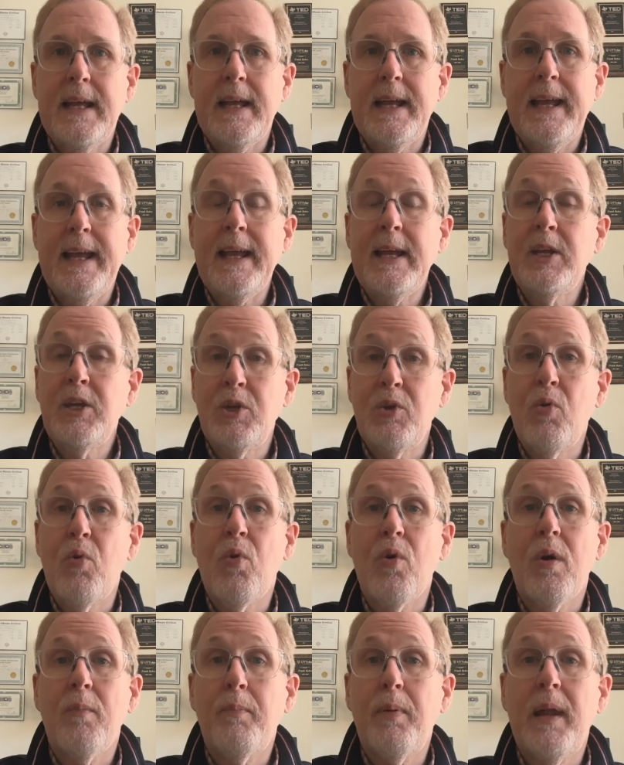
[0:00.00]
in
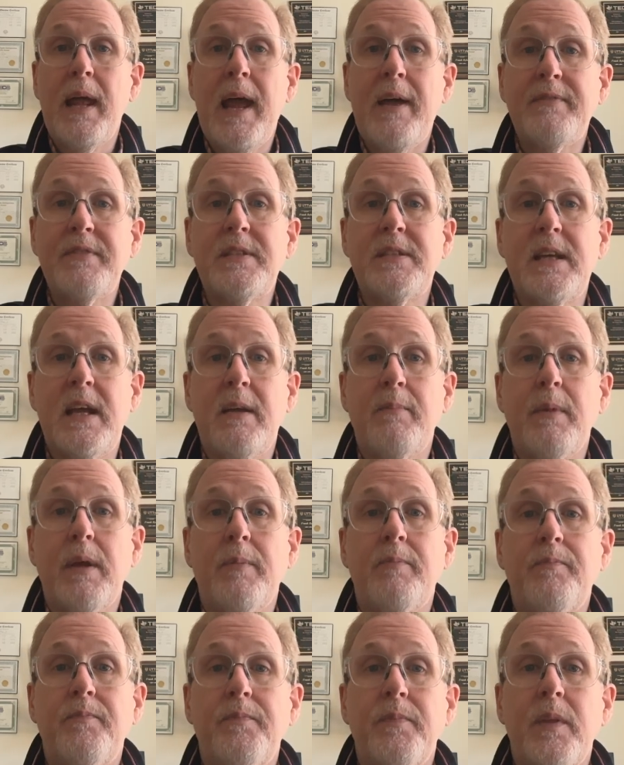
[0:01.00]
your PLAAFP statement.
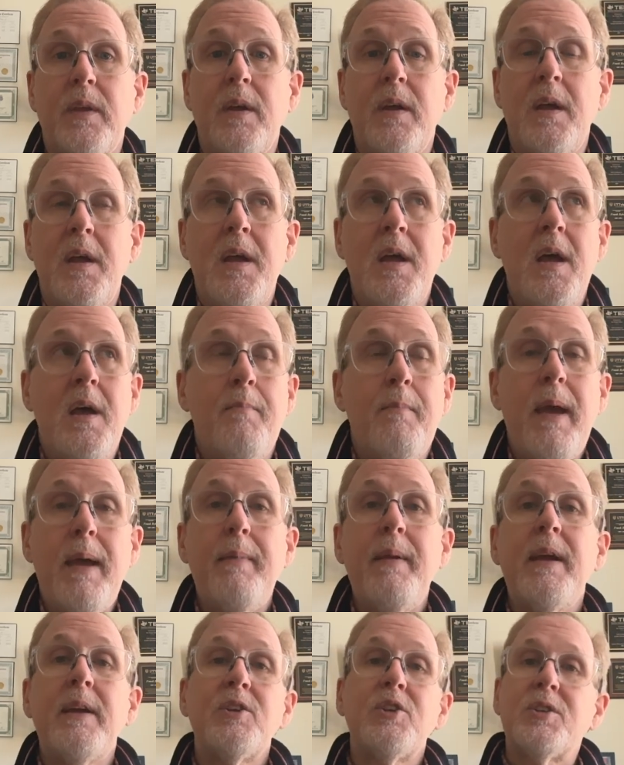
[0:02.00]

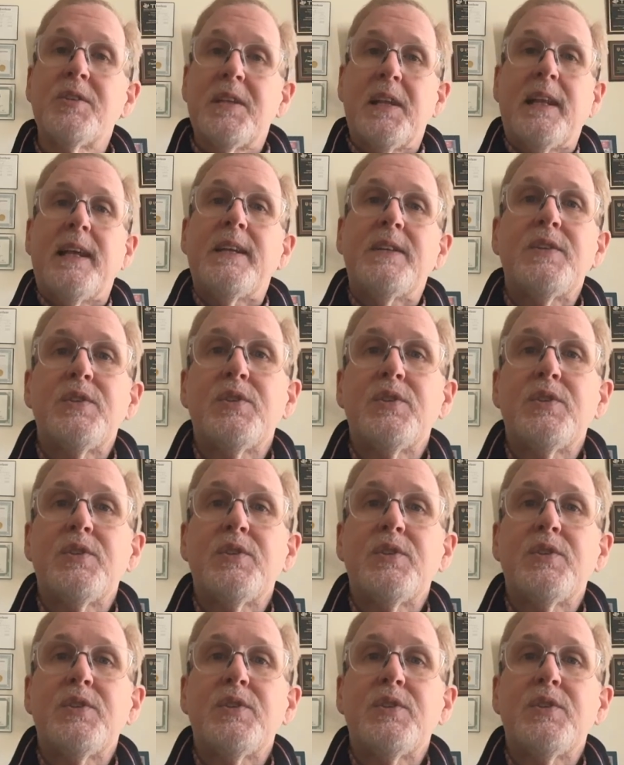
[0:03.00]
Maybe it just lists